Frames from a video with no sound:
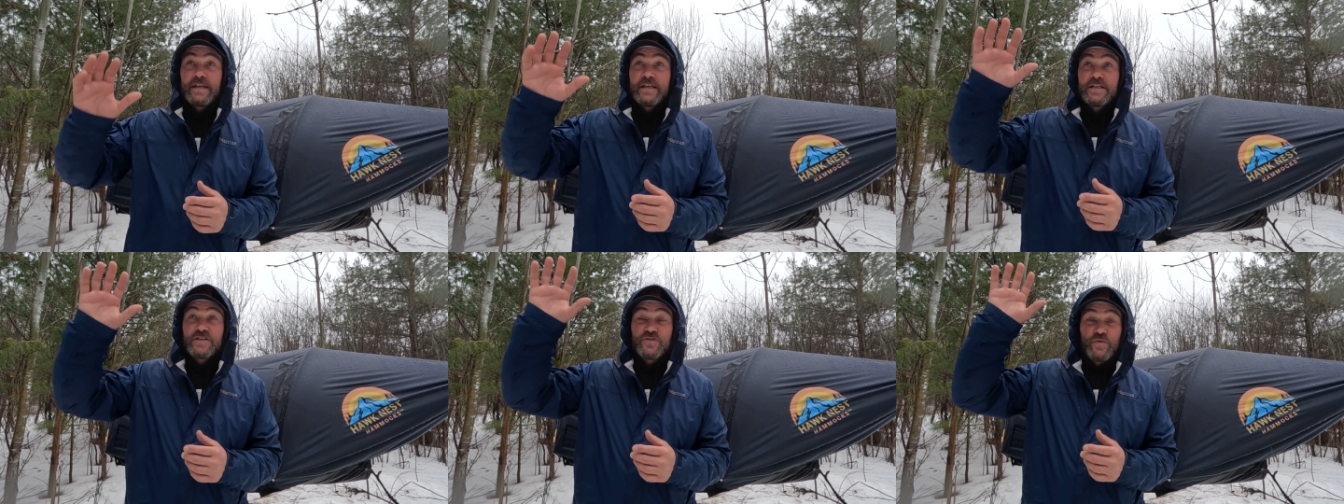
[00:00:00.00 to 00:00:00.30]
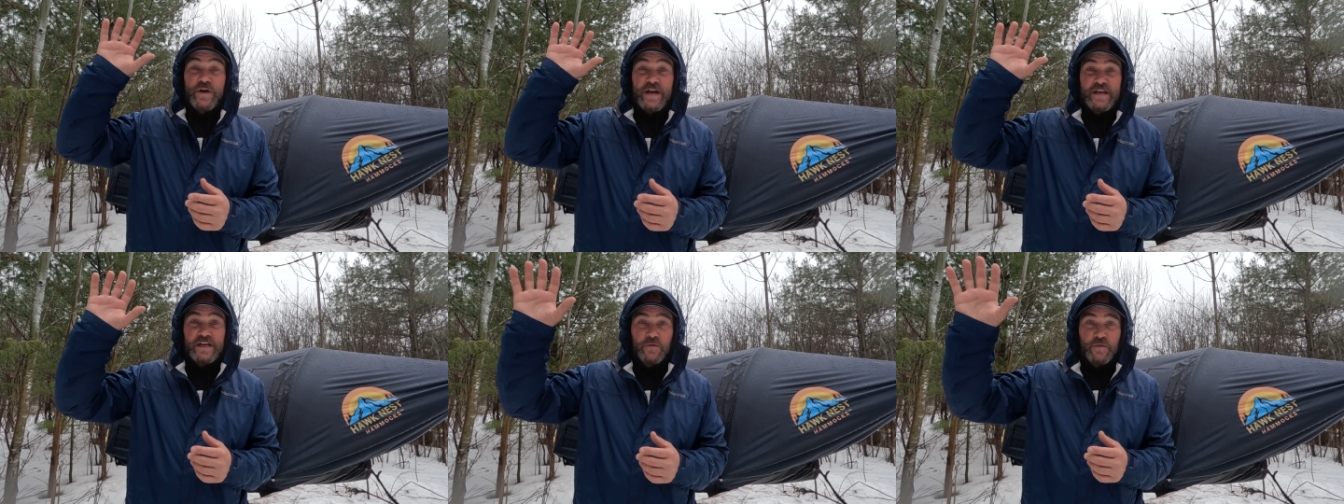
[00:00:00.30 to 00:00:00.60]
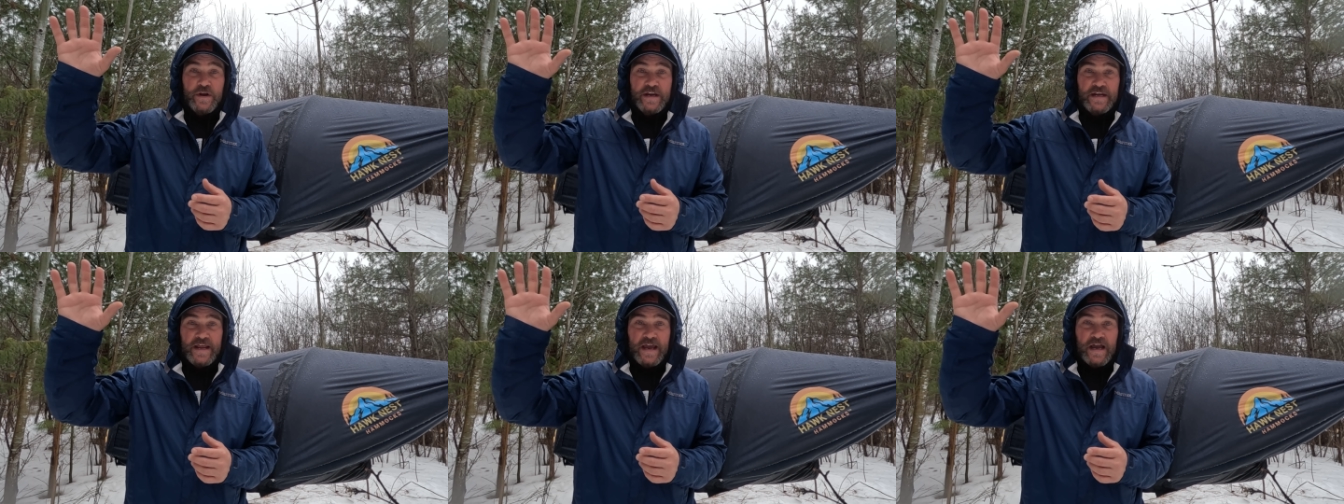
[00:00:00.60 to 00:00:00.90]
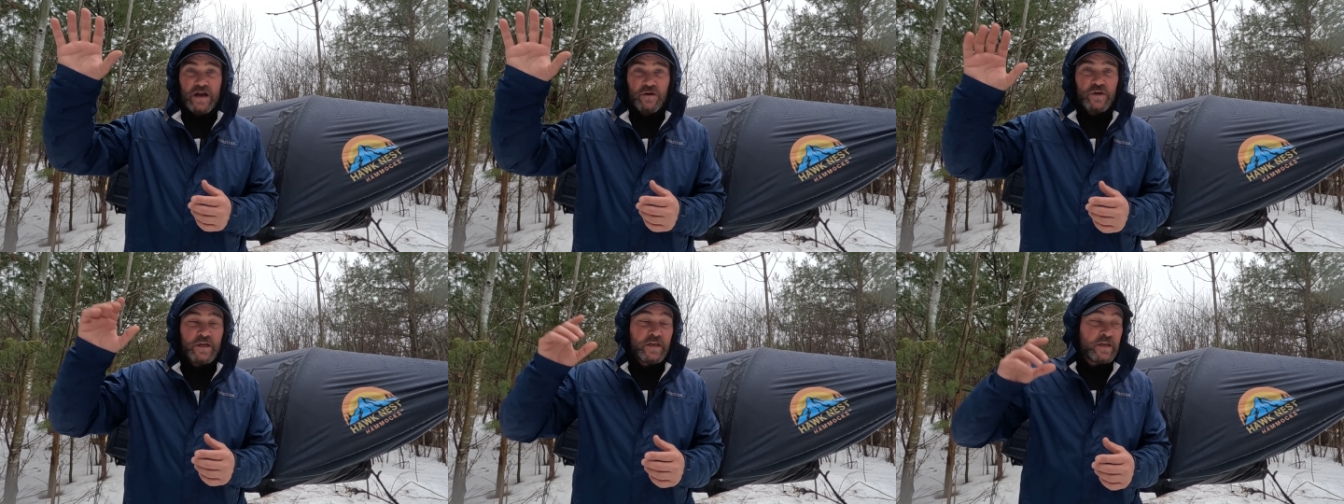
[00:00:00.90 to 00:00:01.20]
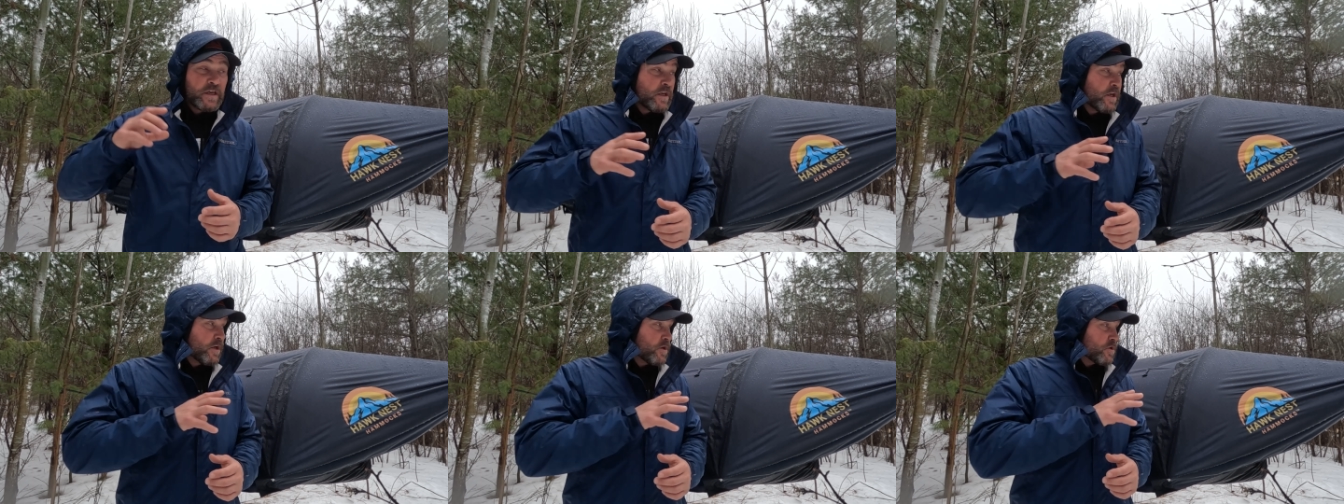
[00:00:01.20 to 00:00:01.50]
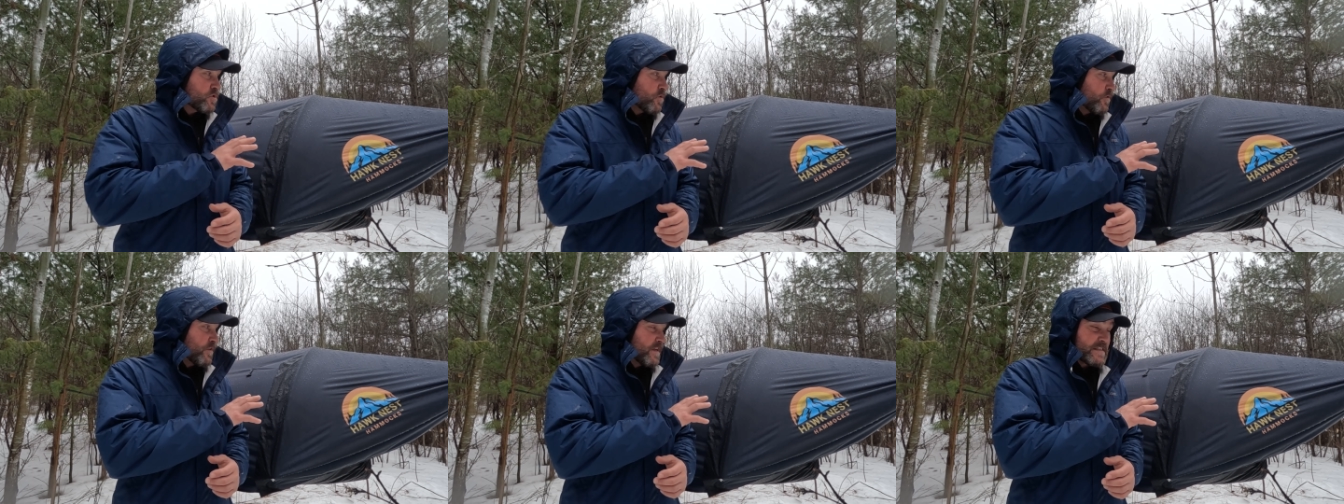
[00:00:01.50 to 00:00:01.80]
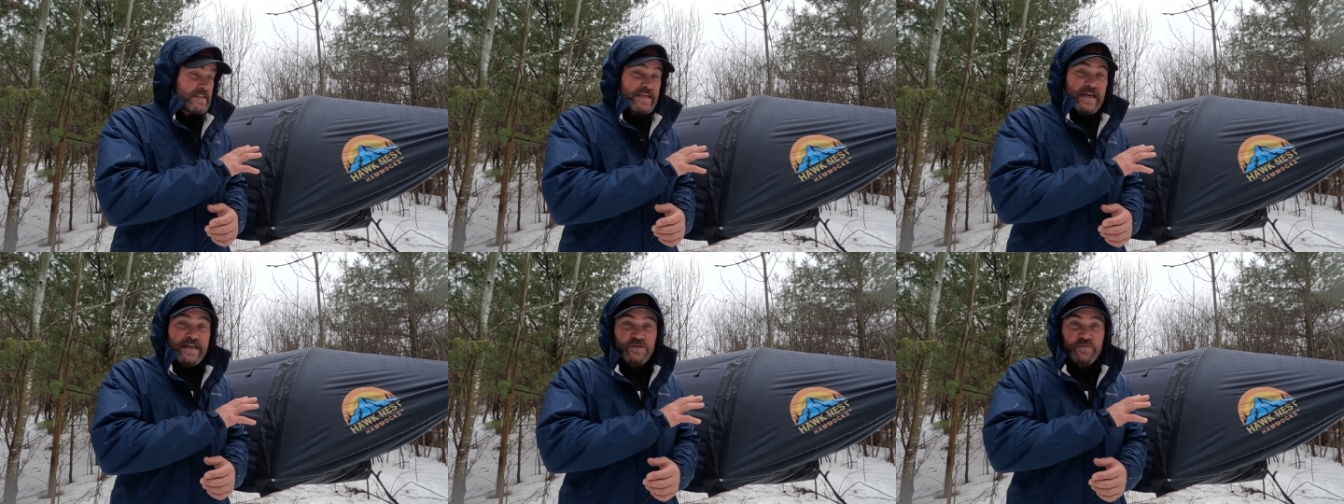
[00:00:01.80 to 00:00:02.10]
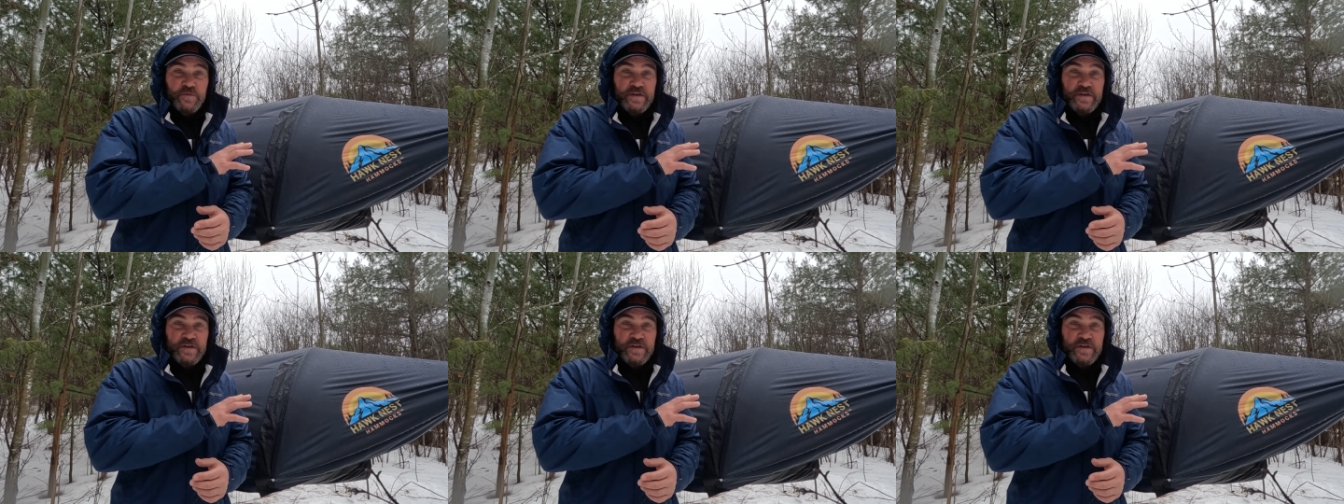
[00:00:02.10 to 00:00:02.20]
It is raining right now, so this has